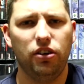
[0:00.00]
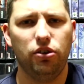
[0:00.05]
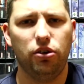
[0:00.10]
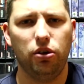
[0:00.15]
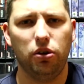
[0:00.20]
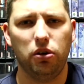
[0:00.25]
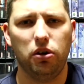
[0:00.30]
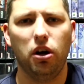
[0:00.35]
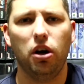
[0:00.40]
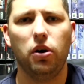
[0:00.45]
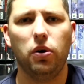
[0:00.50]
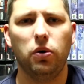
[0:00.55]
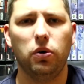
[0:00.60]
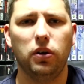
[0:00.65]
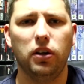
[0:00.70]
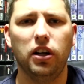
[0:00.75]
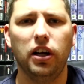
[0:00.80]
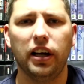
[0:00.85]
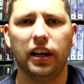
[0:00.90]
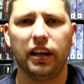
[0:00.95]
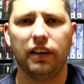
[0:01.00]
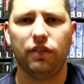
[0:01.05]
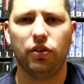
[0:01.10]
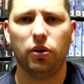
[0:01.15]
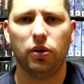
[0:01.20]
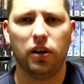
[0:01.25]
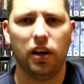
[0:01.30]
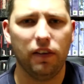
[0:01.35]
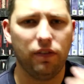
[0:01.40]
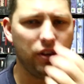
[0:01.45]
to go look if
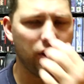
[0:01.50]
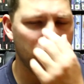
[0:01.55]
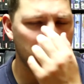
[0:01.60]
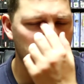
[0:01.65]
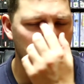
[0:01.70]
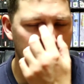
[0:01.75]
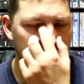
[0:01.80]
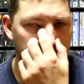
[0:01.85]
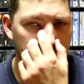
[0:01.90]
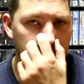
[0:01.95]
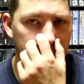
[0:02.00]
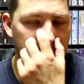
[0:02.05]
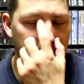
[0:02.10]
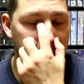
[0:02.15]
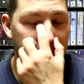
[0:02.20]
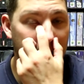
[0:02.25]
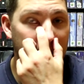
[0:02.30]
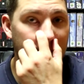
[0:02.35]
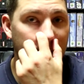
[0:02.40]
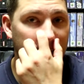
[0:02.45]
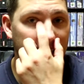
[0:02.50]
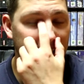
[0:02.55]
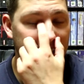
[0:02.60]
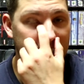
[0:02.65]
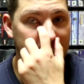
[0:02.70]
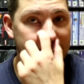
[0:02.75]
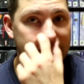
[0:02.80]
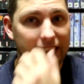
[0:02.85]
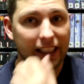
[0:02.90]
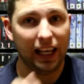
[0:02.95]
you're if you're trying to compile a
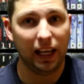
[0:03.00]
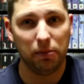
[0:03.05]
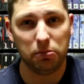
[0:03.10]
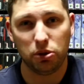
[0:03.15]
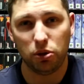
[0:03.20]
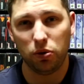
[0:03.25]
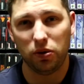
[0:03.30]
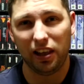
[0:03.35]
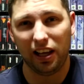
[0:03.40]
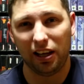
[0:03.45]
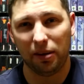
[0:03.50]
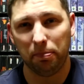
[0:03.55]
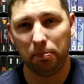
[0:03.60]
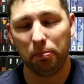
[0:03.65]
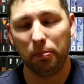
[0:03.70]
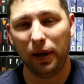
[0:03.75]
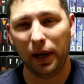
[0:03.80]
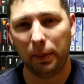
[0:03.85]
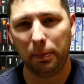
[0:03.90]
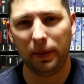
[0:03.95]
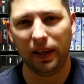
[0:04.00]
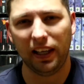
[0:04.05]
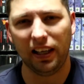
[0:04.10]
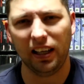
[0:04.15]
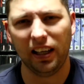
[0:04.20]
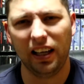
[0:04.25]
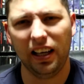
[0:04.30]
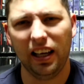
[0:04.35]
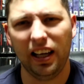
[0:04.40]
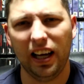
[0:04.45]
list of games you think might be
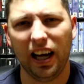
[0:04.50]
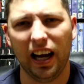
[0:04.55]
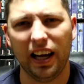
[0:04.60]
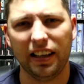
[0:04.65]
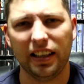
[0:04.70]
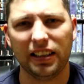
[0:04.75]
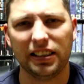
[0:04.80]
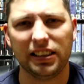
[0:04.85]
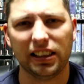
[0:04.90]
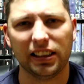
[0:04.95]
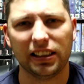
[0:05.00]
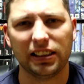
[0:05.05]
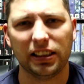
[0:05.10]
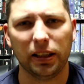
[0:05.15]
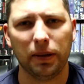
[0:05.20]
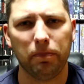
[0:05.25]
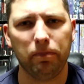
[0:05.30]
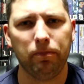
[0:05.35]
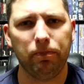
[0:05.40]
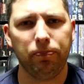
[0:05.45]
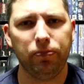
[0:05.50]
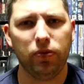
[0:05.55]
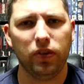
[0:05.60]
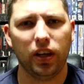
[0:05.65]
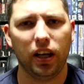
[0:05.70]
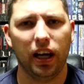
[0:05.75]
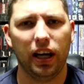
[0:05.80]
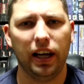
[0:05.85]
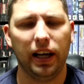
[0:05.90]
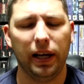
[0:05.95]
on the system.
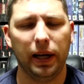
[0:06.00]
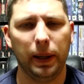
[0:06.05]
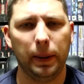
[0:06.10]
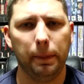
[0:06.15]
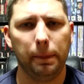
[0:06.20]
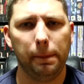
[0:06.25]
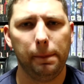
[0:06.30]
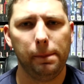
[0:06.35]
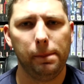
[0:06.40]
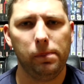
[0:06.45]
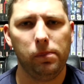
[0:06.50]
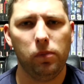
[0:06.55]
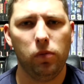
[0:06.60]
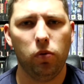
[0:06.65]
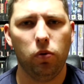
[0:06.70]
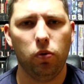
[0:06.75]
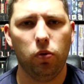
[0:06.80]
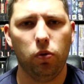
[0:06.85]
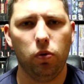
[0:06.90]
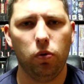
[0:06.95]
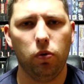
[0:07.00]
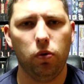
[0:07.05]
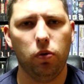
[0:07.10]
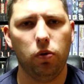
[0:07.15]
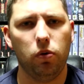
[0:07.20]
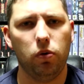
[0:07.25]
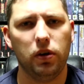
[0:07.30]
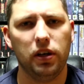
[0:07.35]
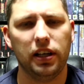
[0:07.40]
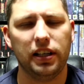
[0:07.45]
Uh,
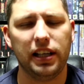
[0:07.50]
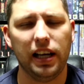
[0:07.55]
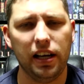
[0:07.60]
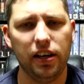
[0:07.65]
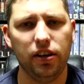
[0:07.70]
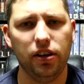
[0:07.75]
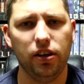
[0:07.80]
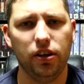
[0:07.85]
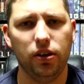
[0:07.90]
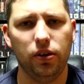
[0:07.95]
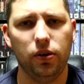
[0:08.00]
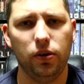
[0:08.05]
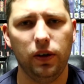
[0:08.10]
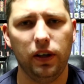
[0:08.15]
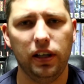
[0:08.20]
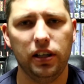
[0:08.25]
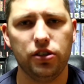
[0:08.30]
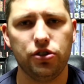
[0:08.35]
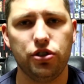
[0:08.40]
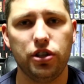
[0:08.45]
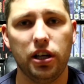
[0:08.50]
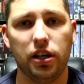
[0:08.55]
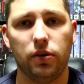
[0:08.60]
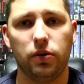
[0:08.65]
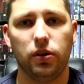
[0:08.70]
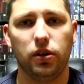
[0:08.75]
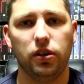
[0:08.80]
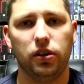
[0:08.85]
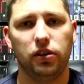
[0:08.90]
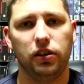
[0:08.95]
Nintendo in
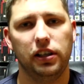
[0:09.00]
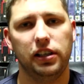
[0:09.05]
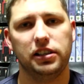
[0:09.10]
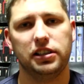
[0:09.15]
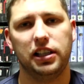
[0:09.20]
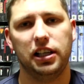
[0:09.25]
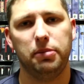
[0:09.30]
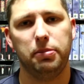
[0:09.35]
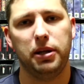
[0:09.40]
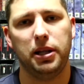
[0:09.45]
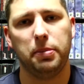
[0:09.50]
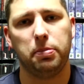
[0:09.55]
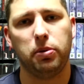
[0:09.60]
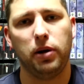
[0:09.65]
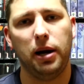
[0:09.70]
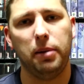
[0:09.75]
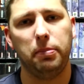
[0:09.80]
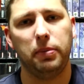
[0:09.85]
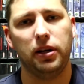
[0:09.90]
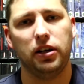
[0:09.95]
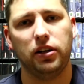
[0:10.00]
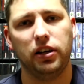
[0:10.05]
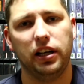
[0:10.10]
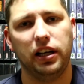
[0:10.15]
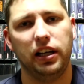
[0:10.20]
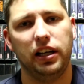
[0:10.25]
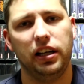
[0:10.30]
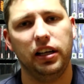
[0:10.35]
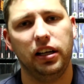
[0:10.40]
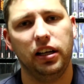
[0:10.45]
general is going to be the
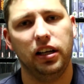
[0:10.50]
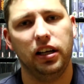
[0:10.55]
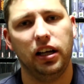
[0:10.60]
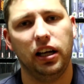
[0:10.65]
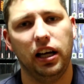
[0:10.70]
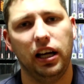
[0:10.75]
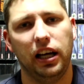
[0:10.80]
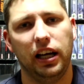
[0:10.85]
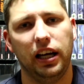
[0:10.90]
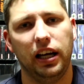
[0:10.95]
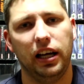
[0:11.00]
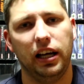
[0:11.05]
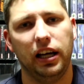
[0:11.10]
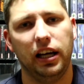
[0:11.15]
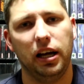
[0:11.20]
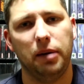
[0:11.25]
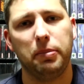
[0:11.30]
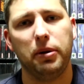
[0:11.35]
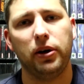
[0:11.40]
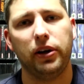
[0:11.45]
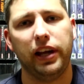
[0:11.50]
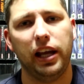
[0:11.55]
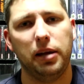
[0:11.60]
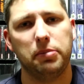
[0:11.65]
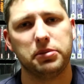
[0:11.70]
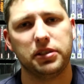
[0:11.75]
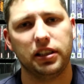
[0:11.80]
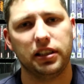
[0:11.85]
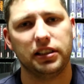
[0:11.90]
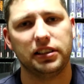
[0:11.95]
primary uh, amount of
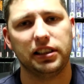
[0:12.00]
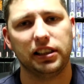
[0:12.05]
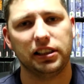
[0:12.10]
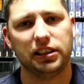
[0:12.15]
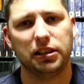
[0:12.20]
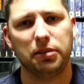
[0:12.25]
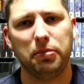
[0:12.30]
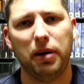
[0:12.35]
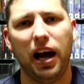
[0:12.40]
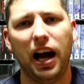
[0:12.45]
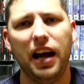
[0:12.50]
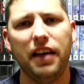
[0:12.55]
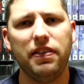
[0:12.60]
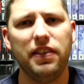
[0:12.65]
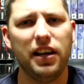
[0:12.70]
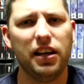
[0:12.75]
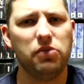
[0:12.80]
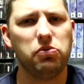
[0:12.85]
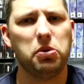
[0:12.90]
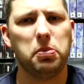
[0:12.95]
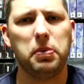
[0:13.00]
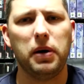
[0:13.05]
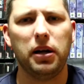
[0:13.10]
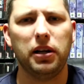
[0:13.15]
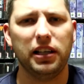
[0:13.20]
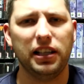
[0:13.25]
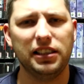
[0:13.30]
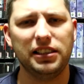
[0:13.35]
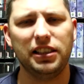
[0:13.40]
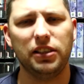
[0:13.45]
games on the system. I think we're
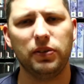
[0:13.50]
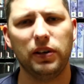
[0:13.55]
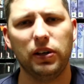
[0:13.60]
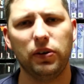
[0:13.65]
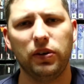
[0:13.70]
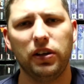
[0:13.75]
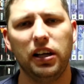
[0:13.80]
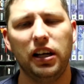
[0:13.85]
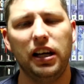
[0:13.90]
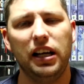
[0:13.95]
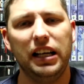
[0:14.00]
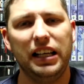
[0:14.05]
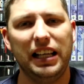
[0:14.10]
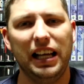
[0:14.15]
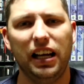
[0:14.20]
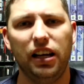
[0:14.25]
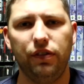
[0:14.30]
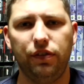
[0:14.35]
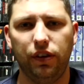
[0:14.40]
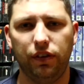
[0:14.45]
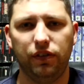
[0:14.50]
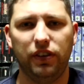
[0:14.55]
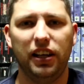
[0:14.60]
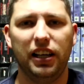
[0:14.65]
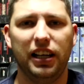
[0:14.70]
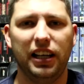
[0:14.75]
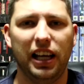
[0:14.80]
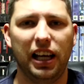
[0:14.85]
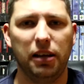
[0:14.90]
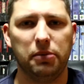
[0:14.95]
probably going to see around 10 to
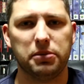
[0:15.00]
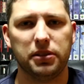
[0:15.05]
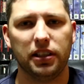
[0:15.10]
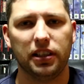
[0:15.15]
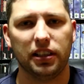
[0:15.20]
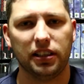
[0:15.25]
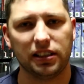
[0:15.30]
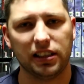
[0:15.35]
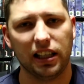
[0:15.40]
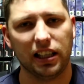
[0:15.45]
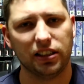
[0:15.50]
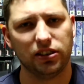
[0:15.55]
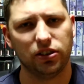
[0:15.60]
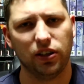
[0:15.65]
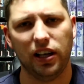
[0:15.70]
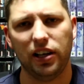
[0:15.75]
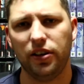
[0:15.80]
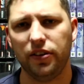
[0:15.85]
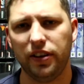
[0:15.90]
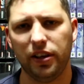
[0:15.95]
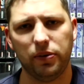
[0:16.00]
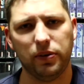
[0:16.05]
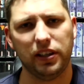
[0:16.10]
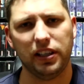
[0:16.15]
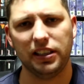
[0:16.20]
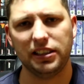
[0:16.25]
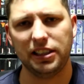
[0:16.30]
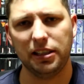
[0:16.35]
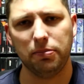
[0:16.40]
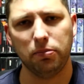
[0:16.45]
15 games on this console. I don't think we're
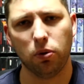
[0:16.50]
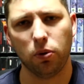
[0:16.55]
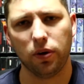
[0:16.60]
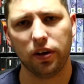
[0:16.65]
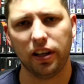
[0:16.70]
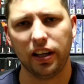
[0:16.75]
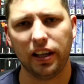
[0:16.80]
going to see more